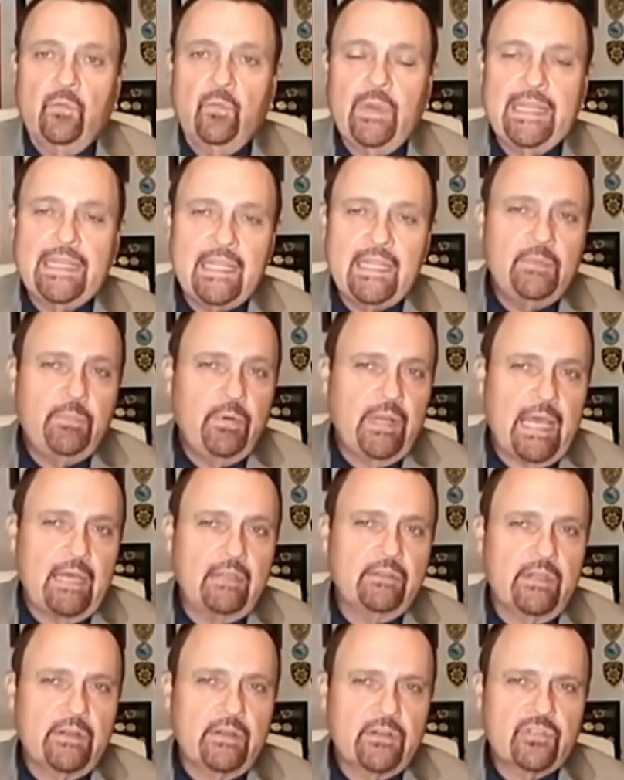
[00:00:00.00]
We need to
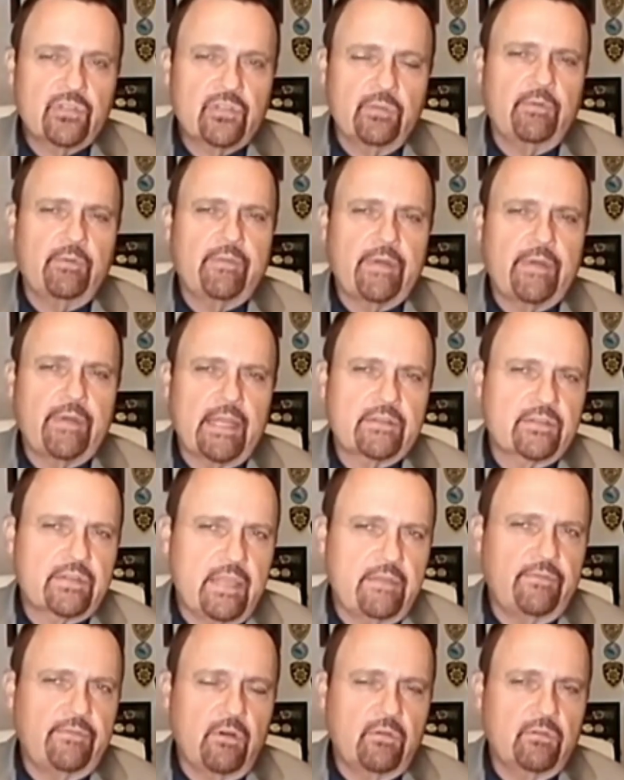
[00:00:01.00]
put out there,
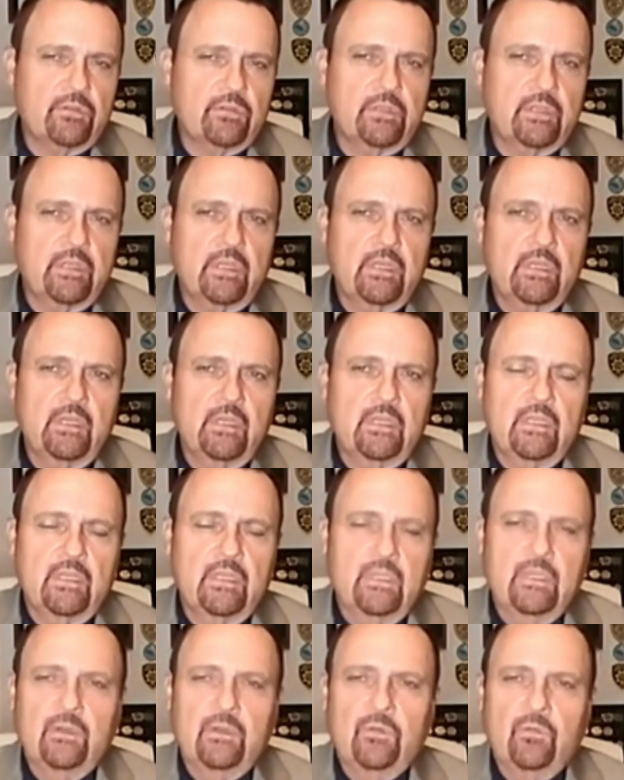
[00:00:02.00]
supervisors, hey, folks,
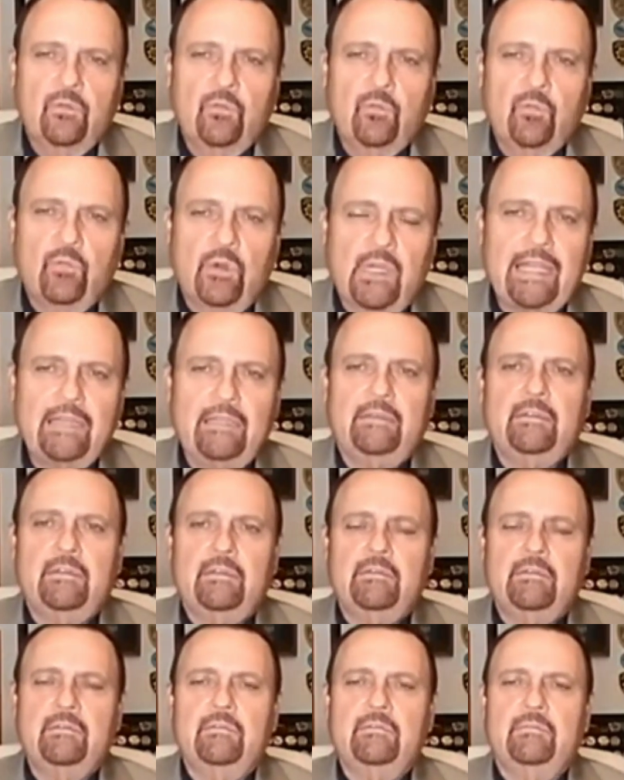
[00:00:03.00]
we're
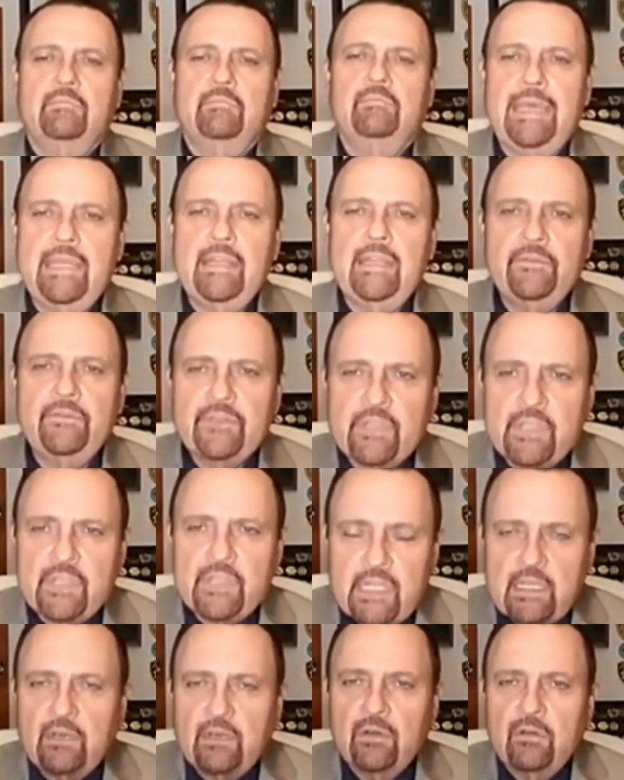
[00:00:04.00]
not made of
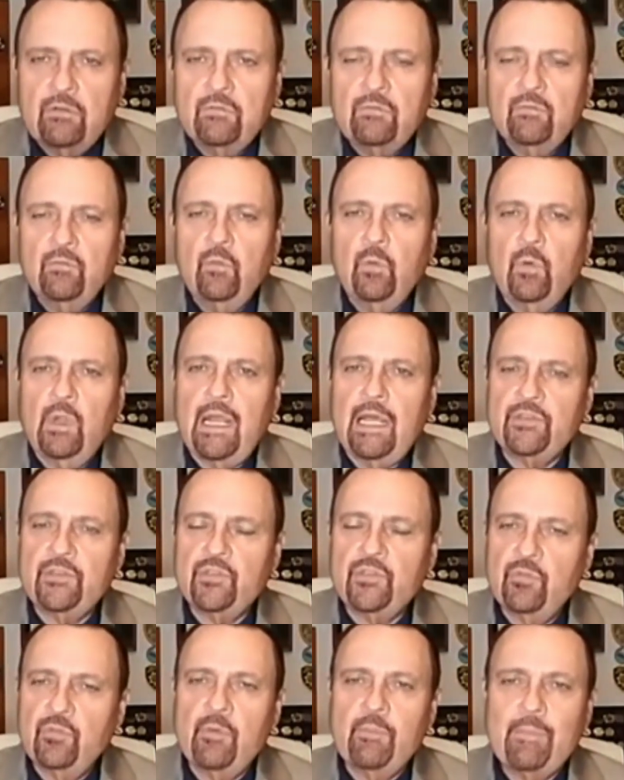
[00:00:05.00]
steel. We're
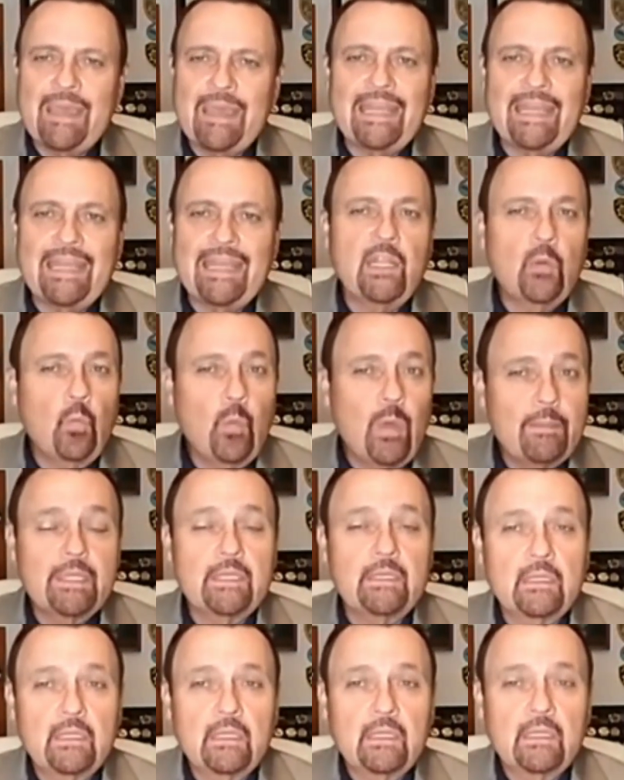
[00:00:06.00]
not supermen and
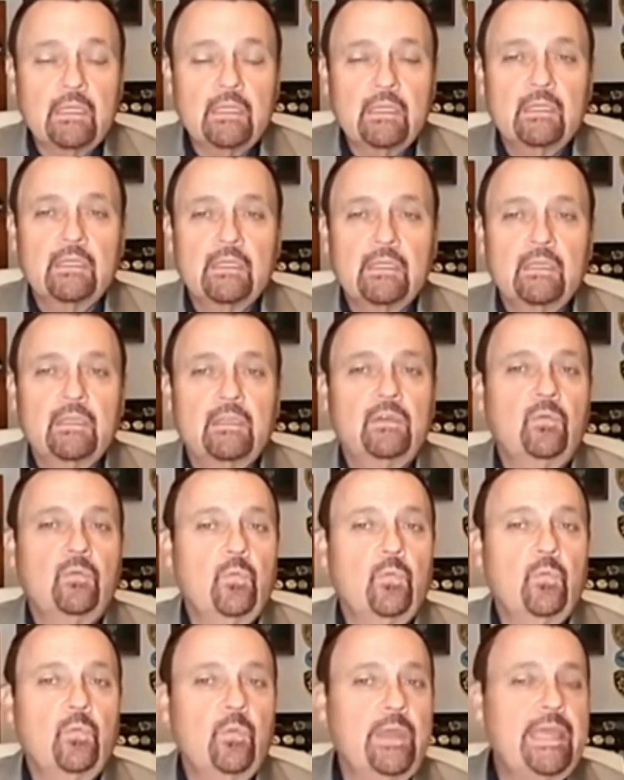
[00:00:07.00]
women.
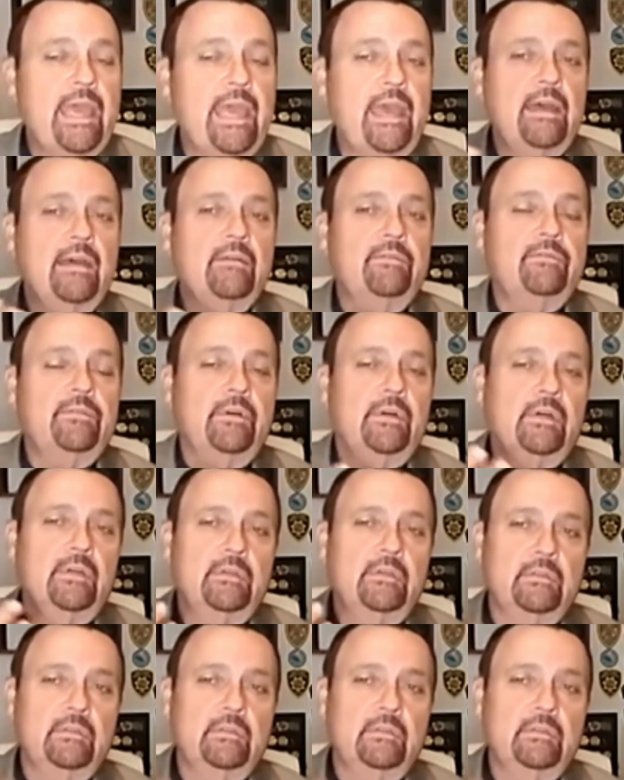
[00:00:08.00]
We have,